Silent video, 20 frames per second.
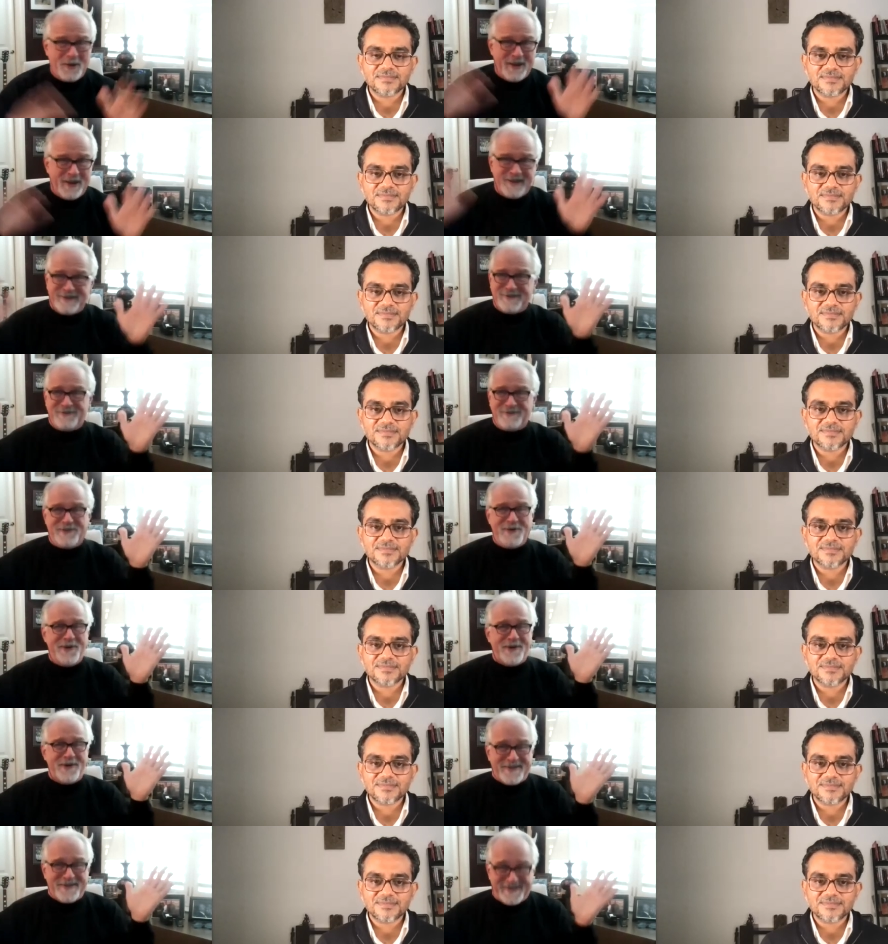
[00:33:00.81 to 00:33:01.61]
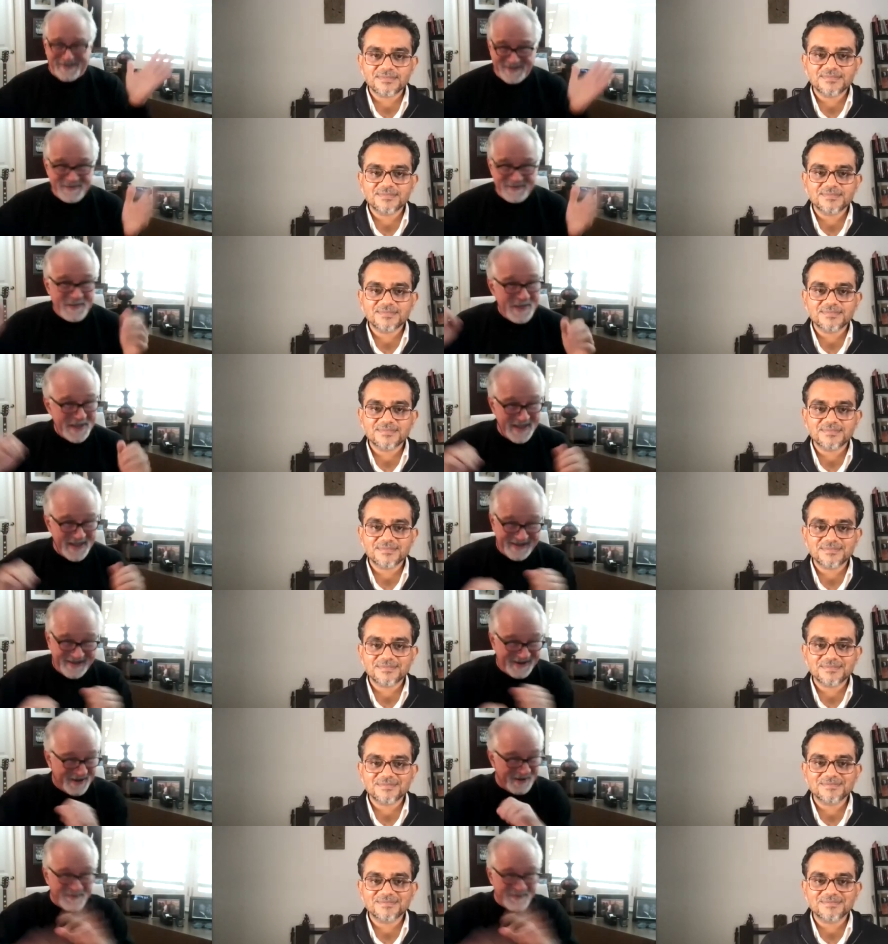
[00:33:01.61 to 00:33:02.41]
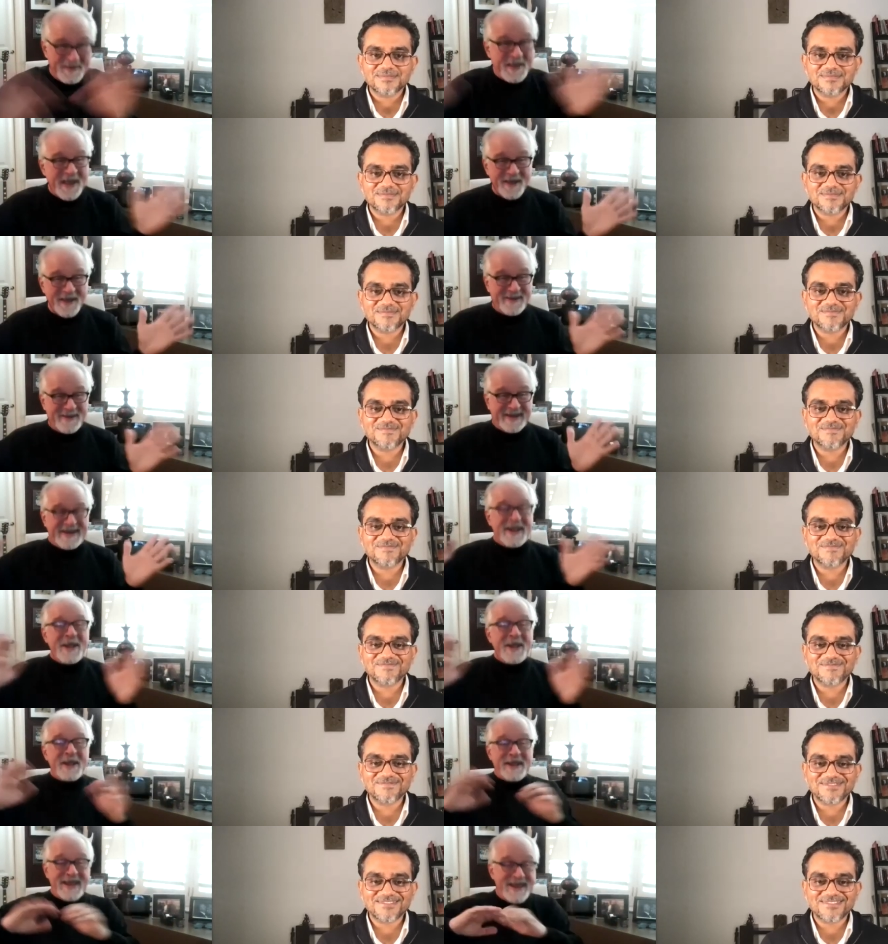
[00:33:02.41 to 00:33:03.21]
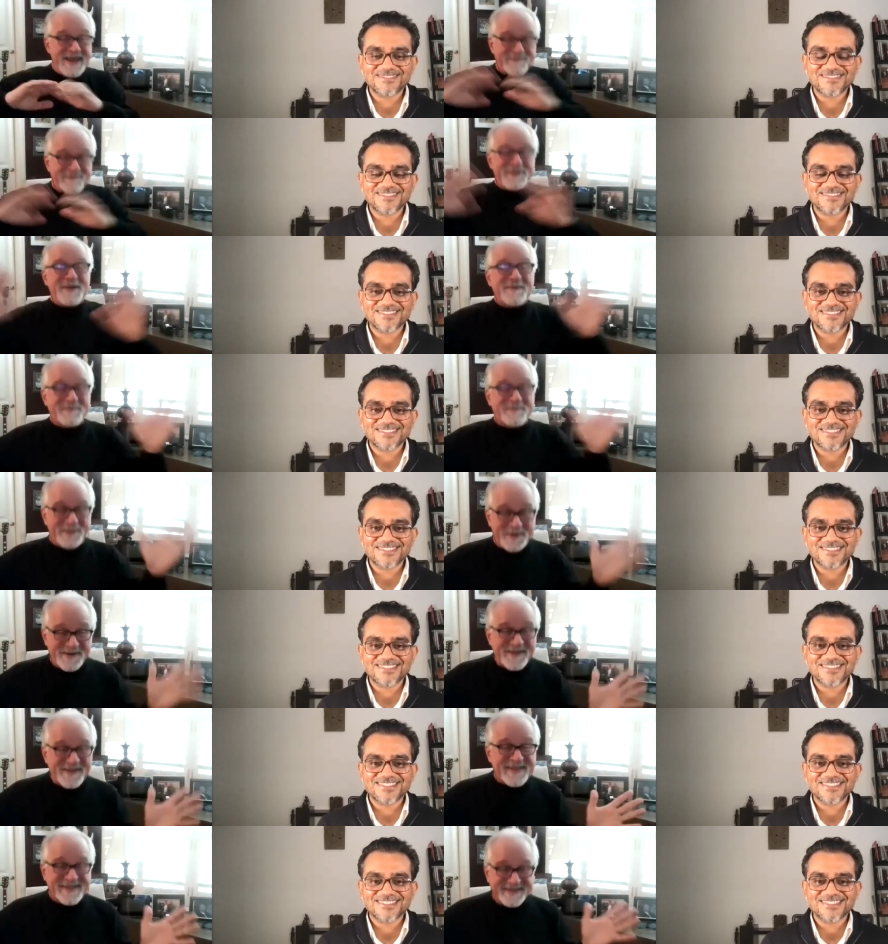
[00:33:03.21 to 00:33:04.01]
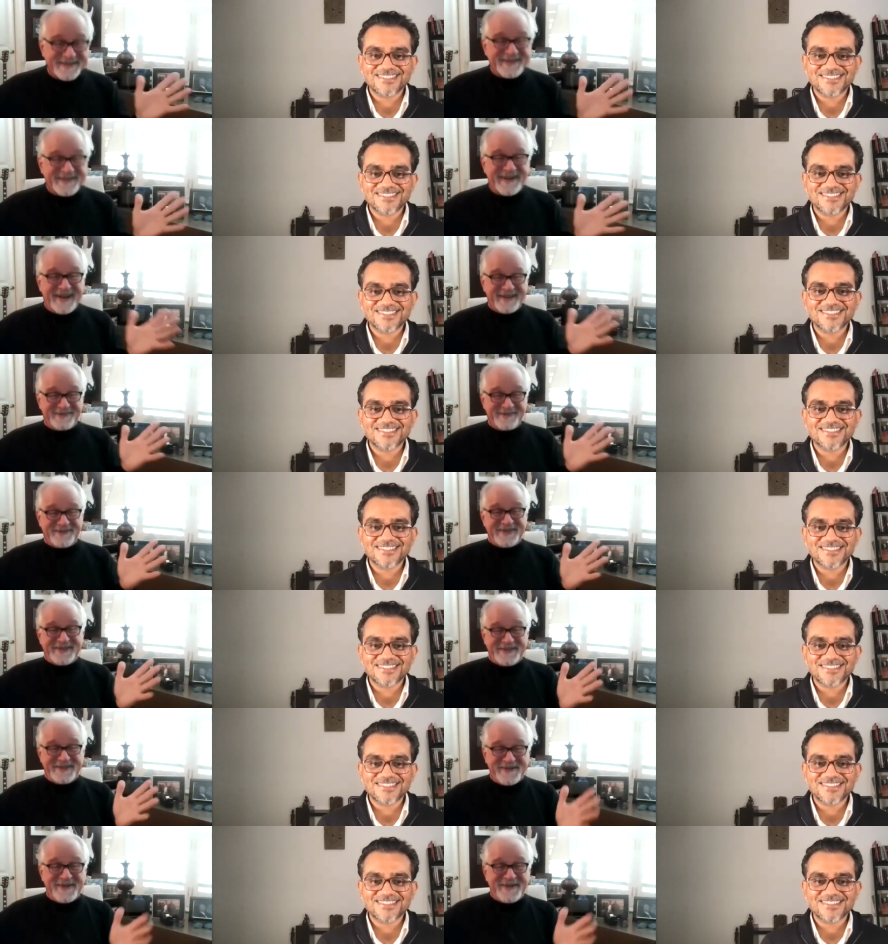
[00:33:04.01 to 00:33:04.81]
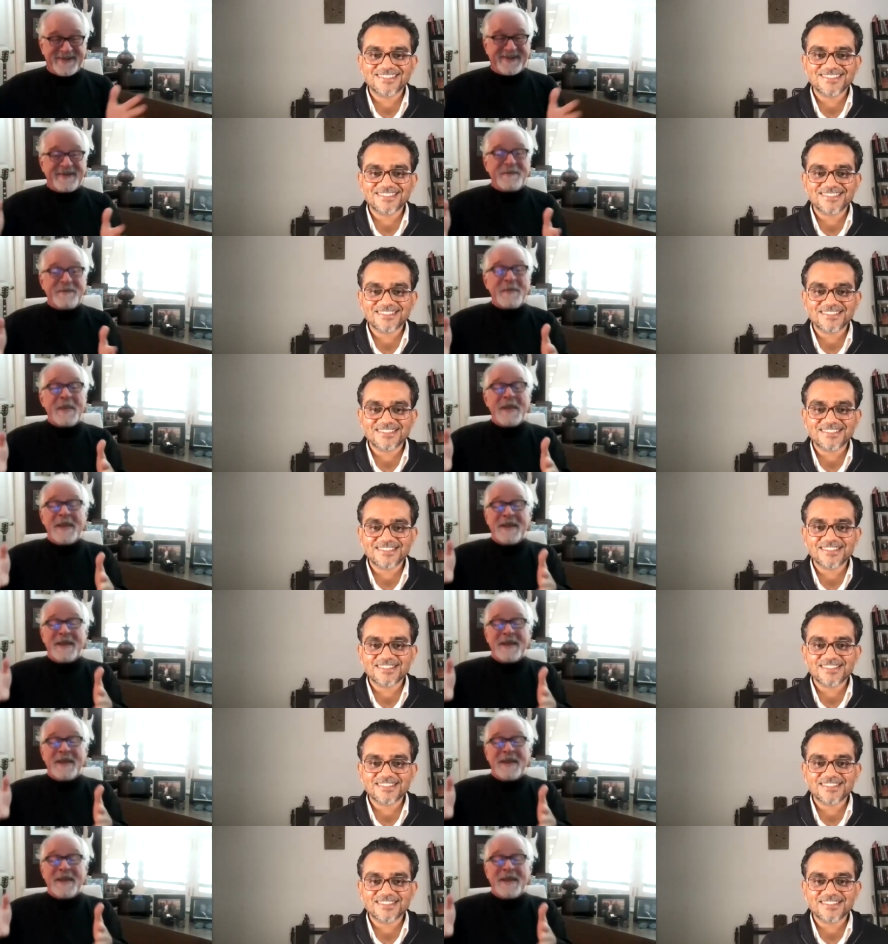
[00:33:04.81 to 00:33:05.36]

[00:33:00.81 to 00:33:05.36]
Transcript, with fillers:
Speaker 1: get divorced, you know? I mean, keep your personal life in order.